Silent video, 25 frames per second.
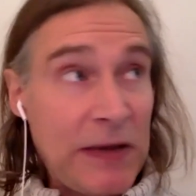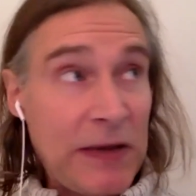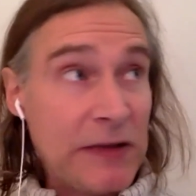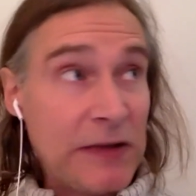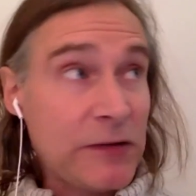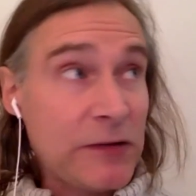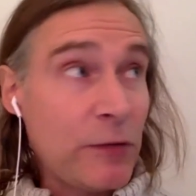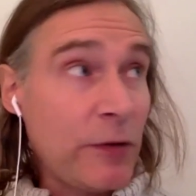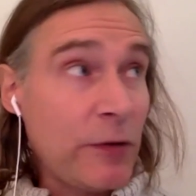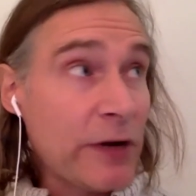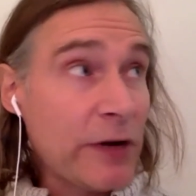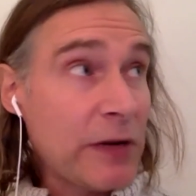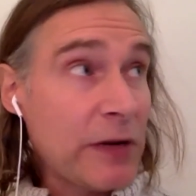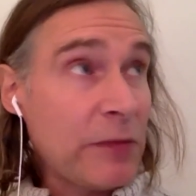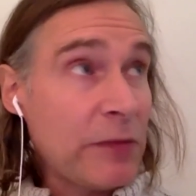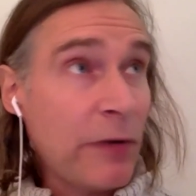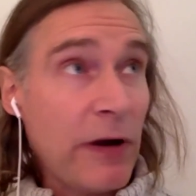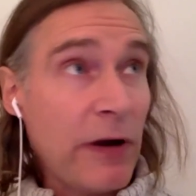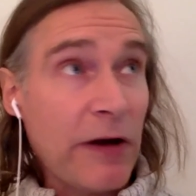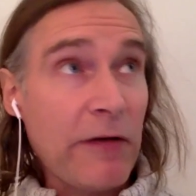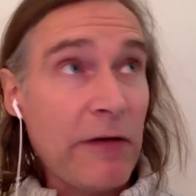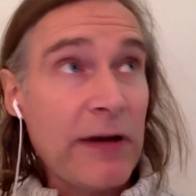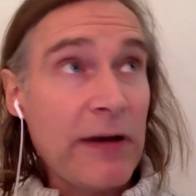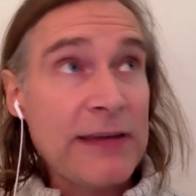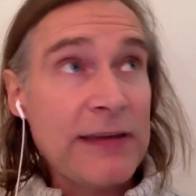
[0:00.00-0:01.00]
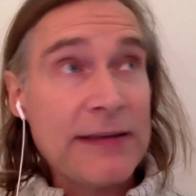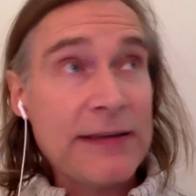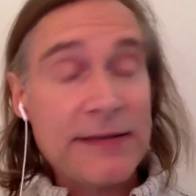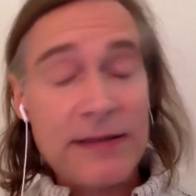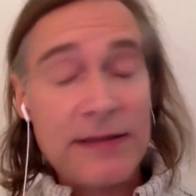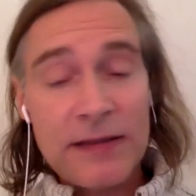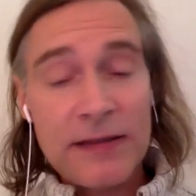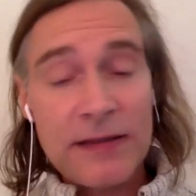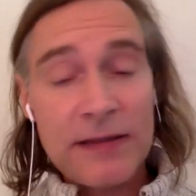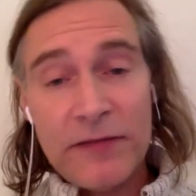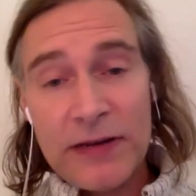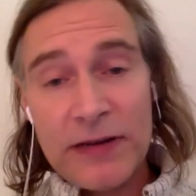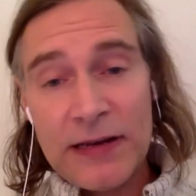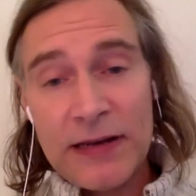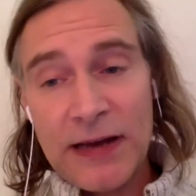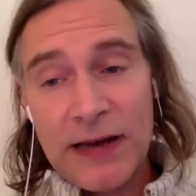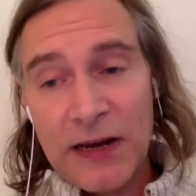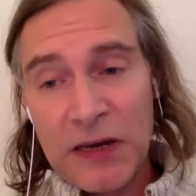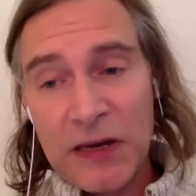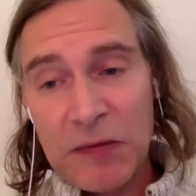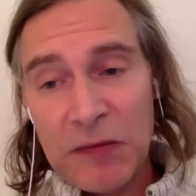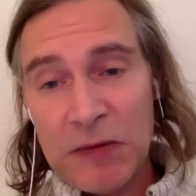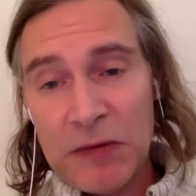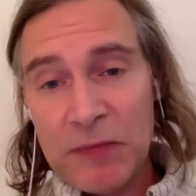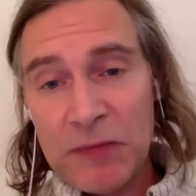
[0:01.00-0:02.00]
It's a work in progress, it's a living
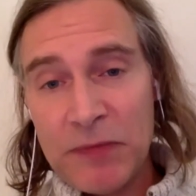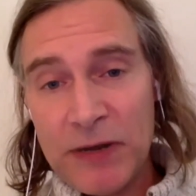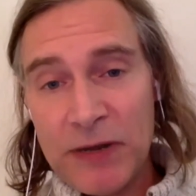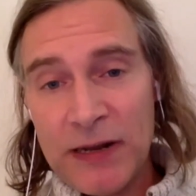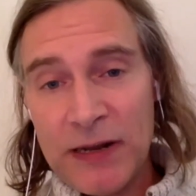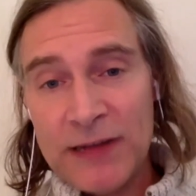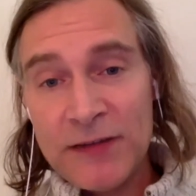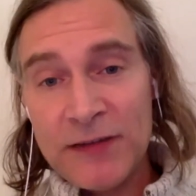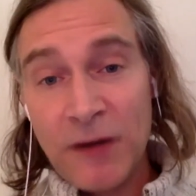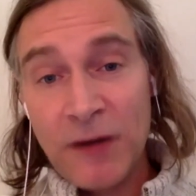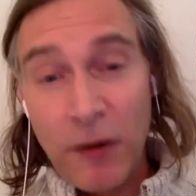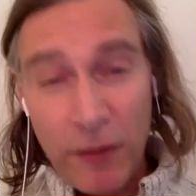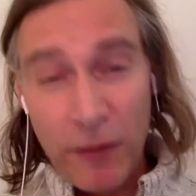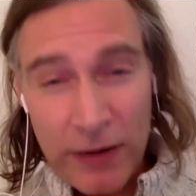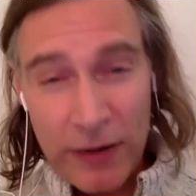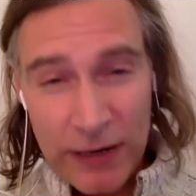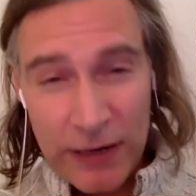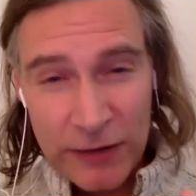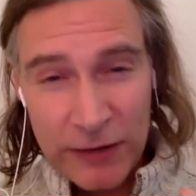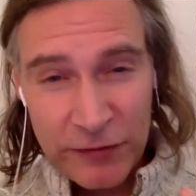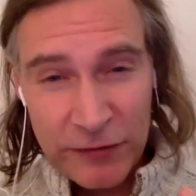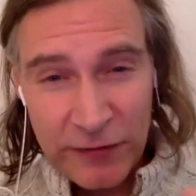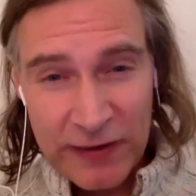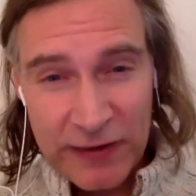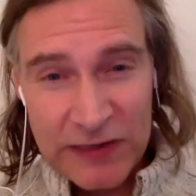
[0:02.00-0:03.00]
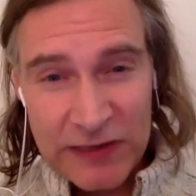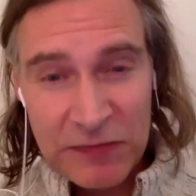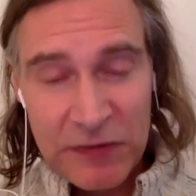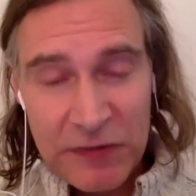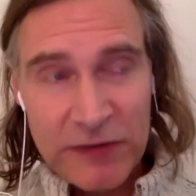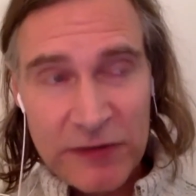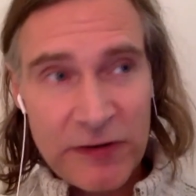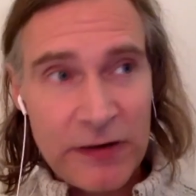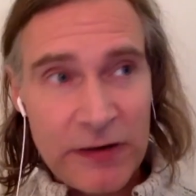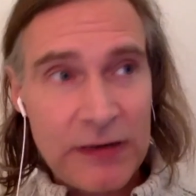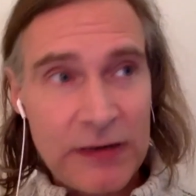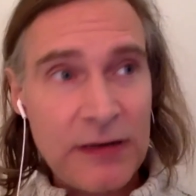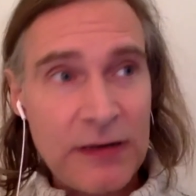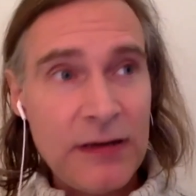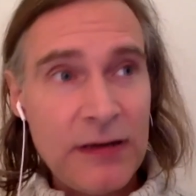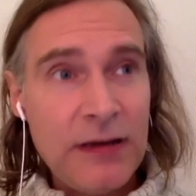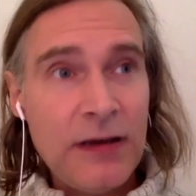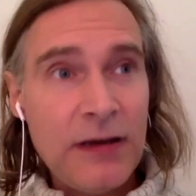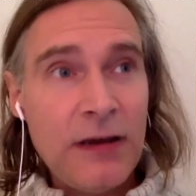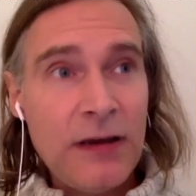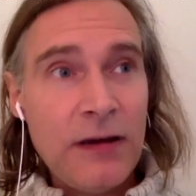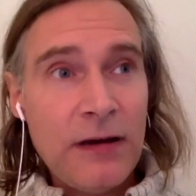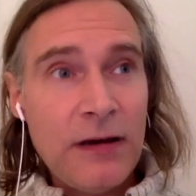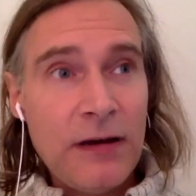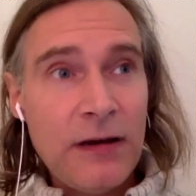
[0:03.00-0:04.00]
document, but it's already a transmission
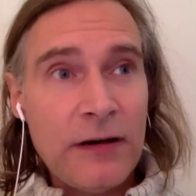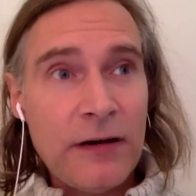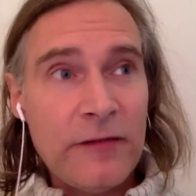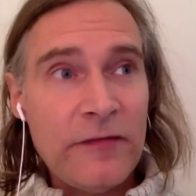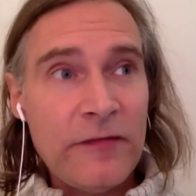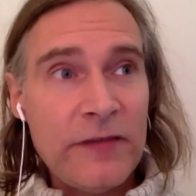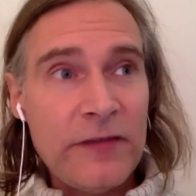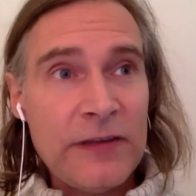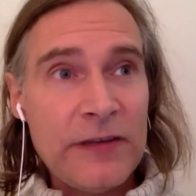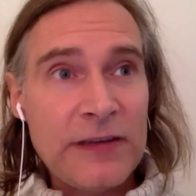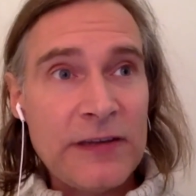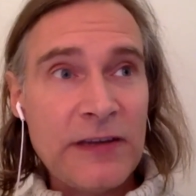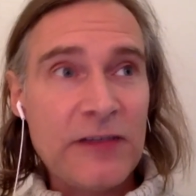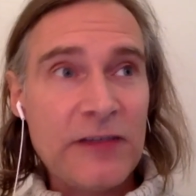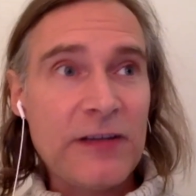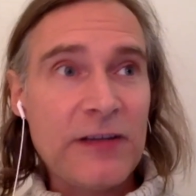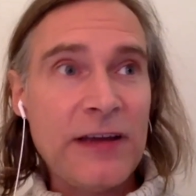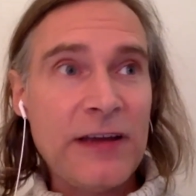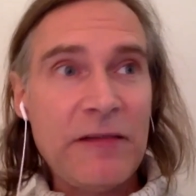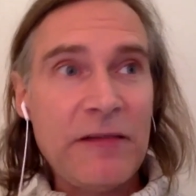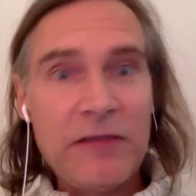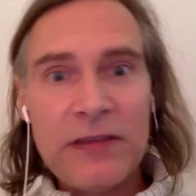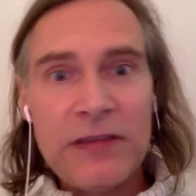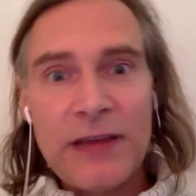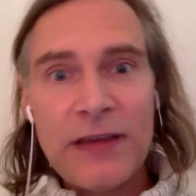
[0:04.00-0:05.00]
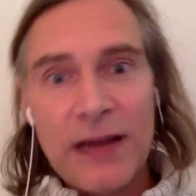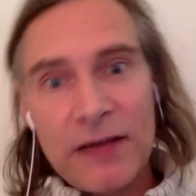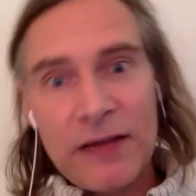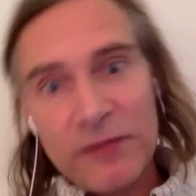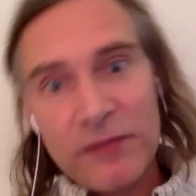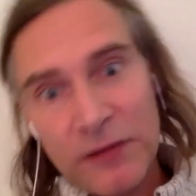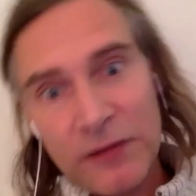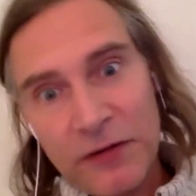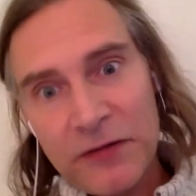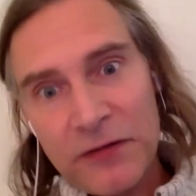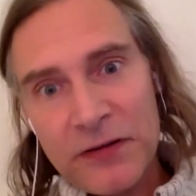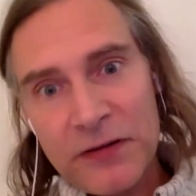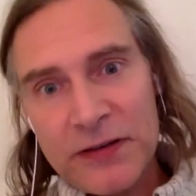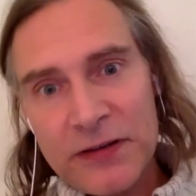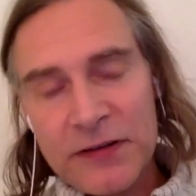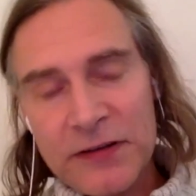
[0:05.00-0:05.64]
of essentially everything I've learned so